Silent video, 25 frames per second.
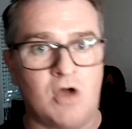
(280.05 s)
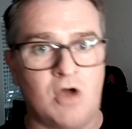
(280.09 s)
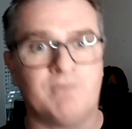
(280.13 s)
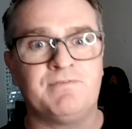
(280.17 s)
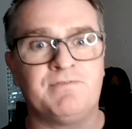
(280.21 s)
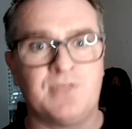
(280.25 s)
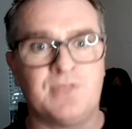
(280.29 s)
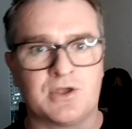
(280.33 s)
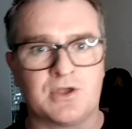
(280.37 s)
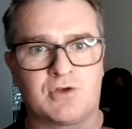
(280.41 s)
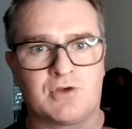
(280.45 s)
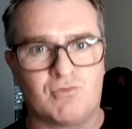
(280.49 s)

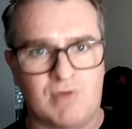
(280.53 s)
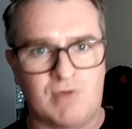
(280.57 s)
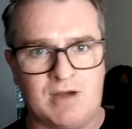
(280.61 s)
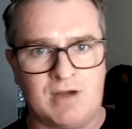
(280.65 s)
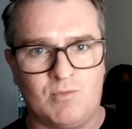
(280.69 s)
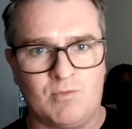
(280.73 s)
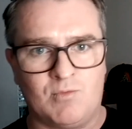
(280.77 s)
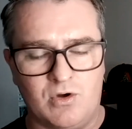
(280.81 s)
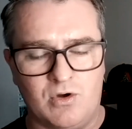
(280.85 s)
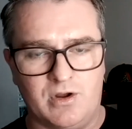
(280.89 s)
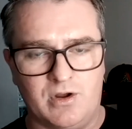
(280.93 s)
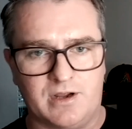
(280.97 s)
of the
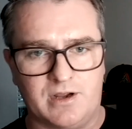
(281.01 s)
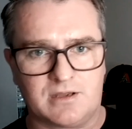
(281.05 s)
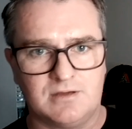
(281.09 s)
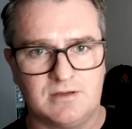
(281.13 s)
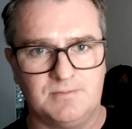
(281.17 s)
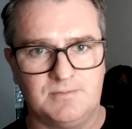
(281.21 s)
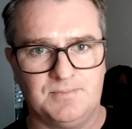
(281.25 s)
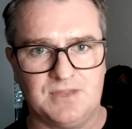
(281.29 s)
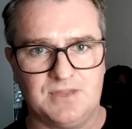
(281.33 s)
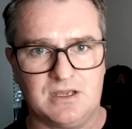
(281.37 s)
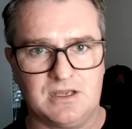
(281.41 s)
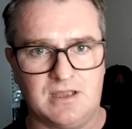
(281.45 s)
grunt work,
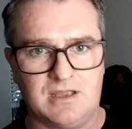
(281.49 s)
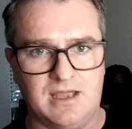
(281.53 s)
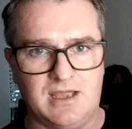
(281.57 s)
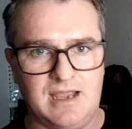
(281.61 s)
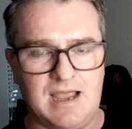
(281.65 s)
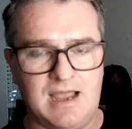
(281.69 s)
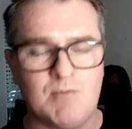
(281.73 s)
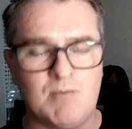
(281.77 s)
okay?